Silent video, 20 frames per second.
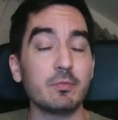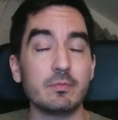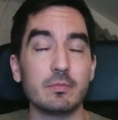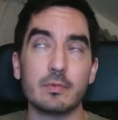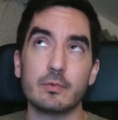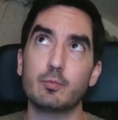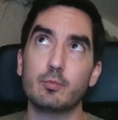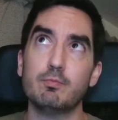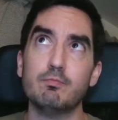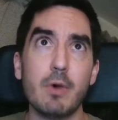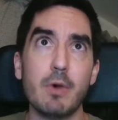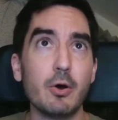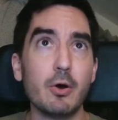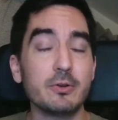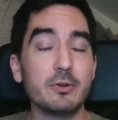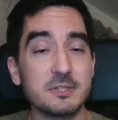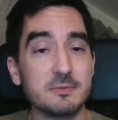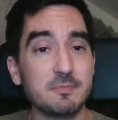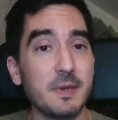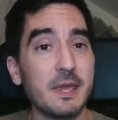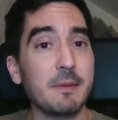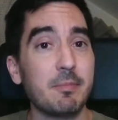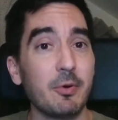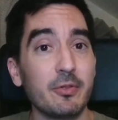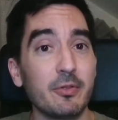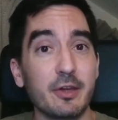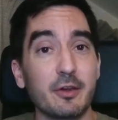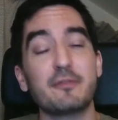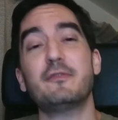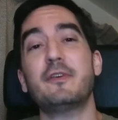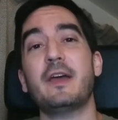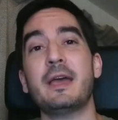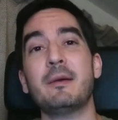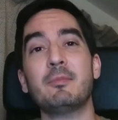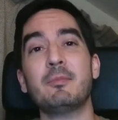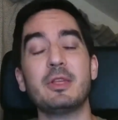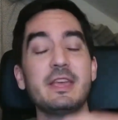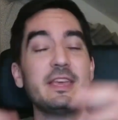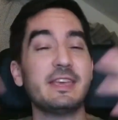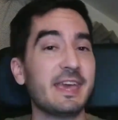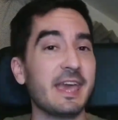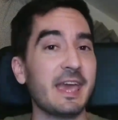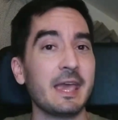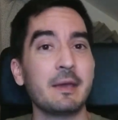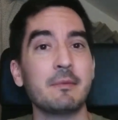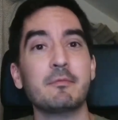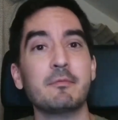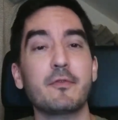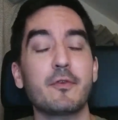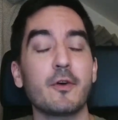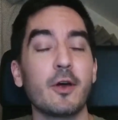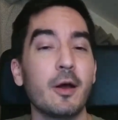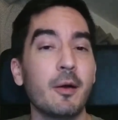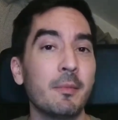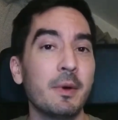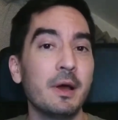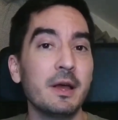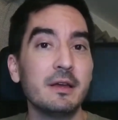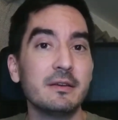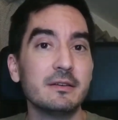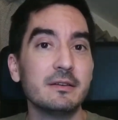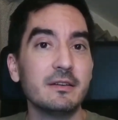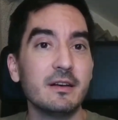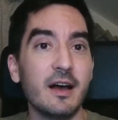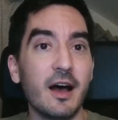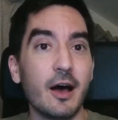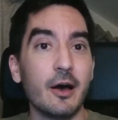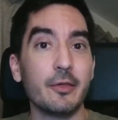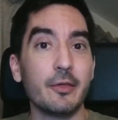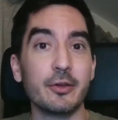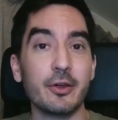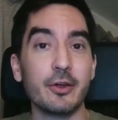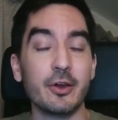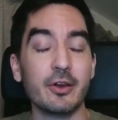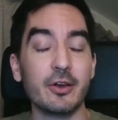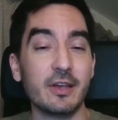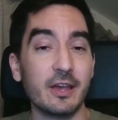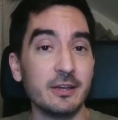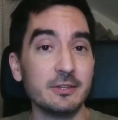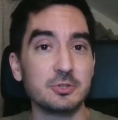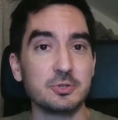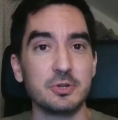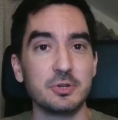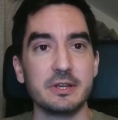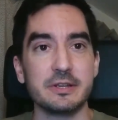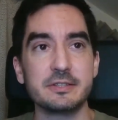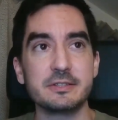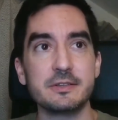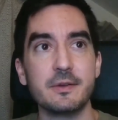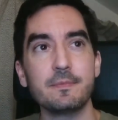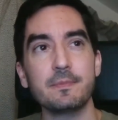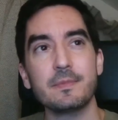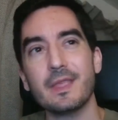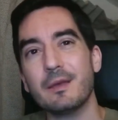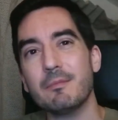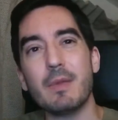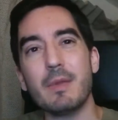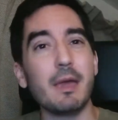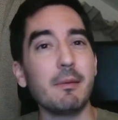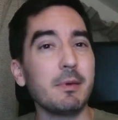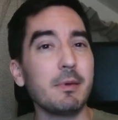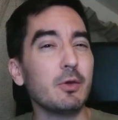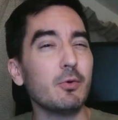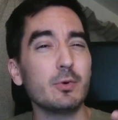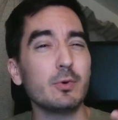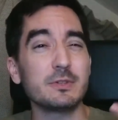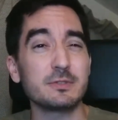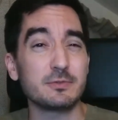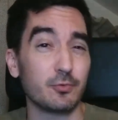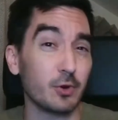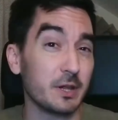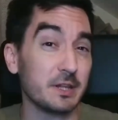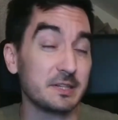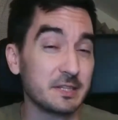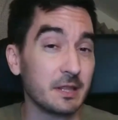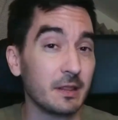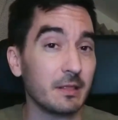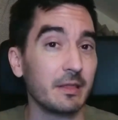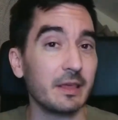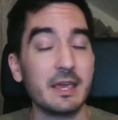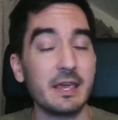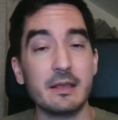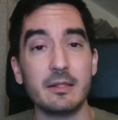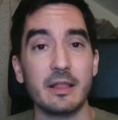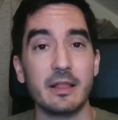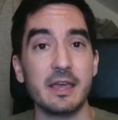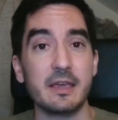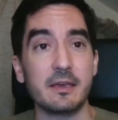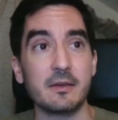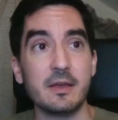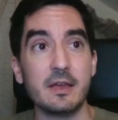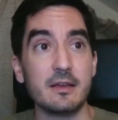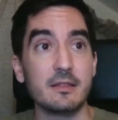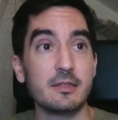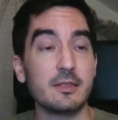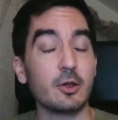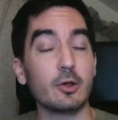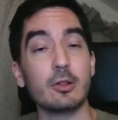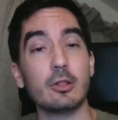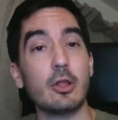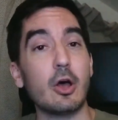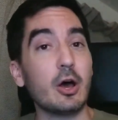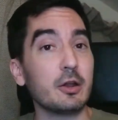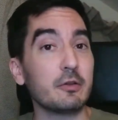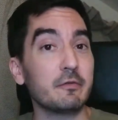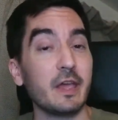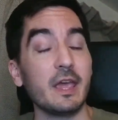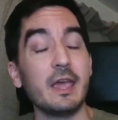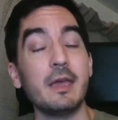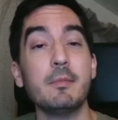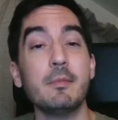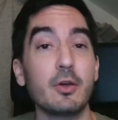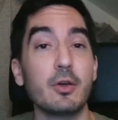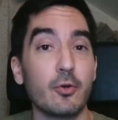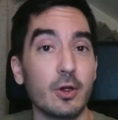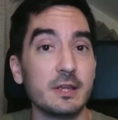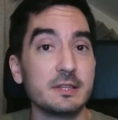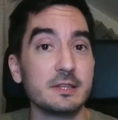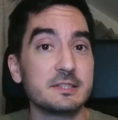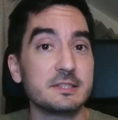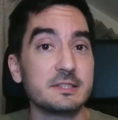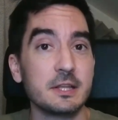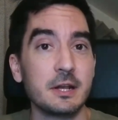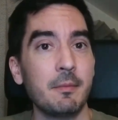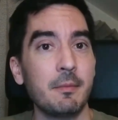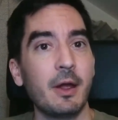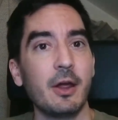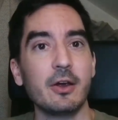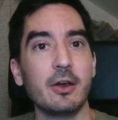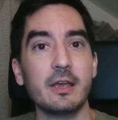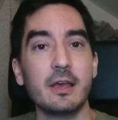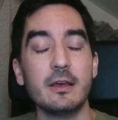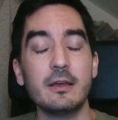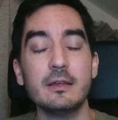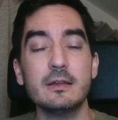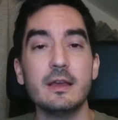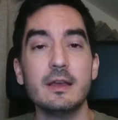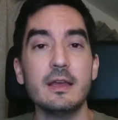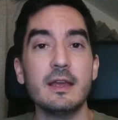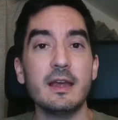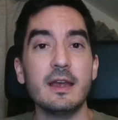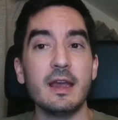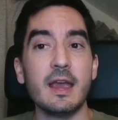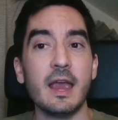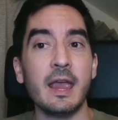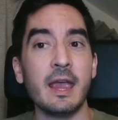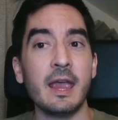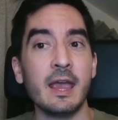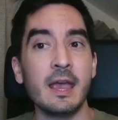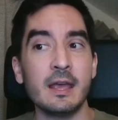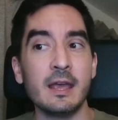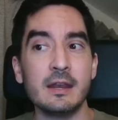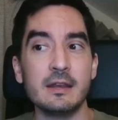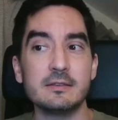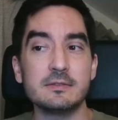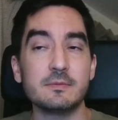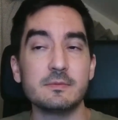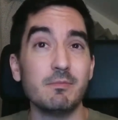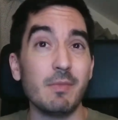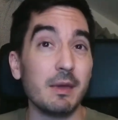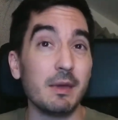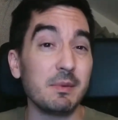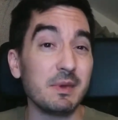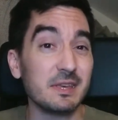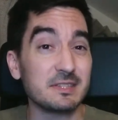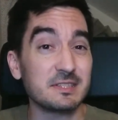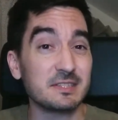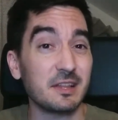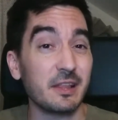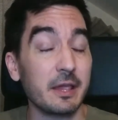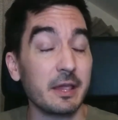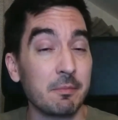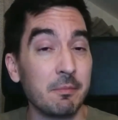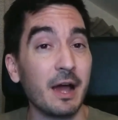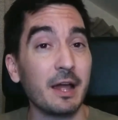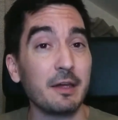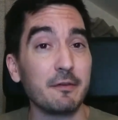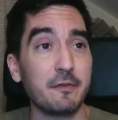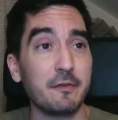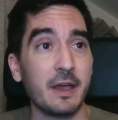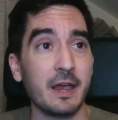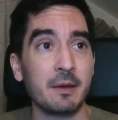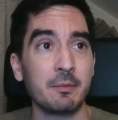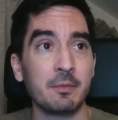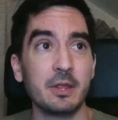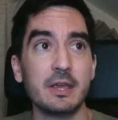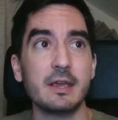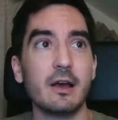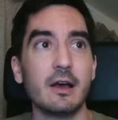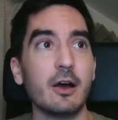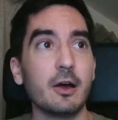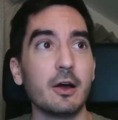most people, their family came from other countries. Maybe it was recently, like there are a lot of immigrants in America, and maybe it's like my family.